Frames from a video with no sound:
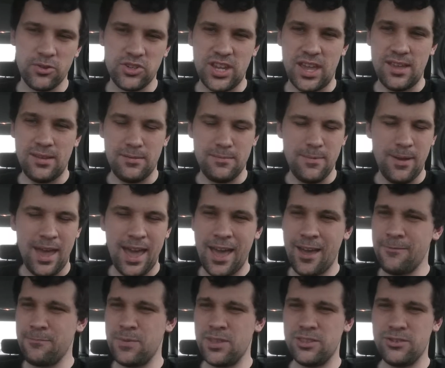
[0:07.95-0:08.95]
which I
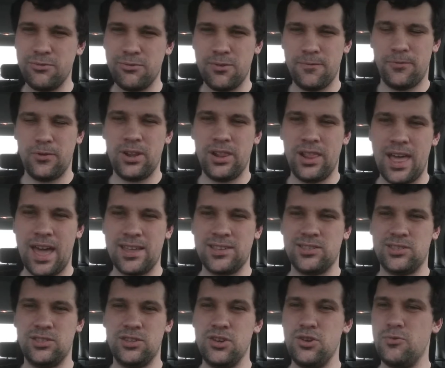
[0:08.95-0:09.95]
have been doing for the
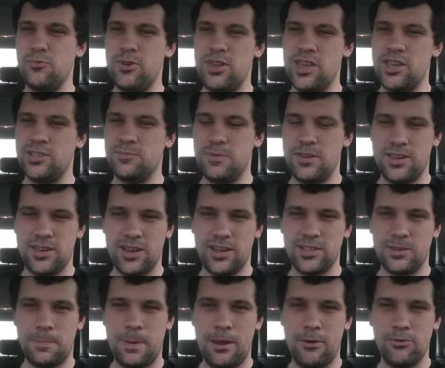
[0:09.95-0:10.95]
last 2 weeks
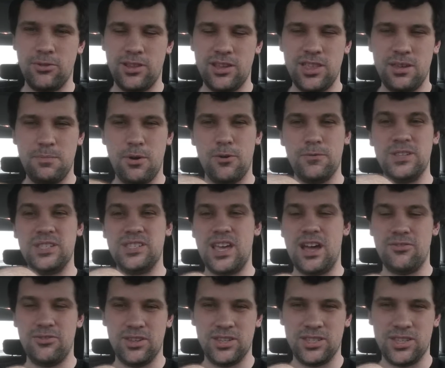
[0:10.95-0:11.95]
because apparently they both
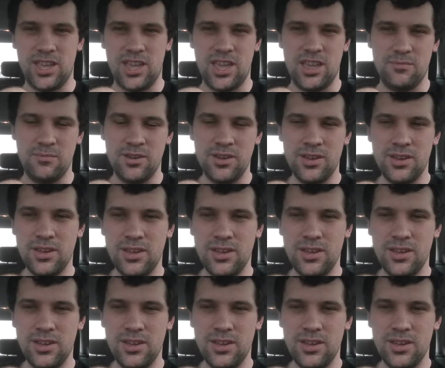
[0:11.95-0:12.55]
sound the same,